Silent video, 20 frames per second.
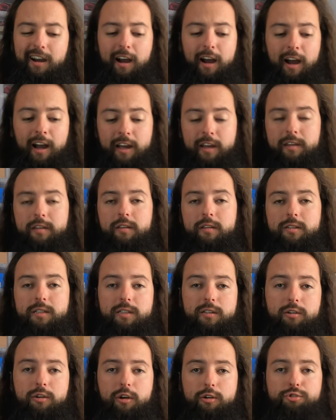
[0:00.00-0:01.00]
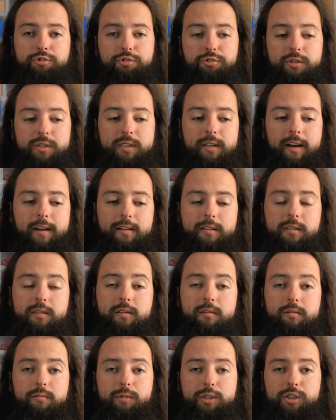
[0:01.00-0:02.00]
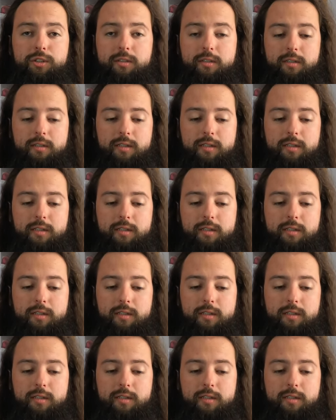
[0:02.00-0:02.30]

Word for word: I still go true to size, which is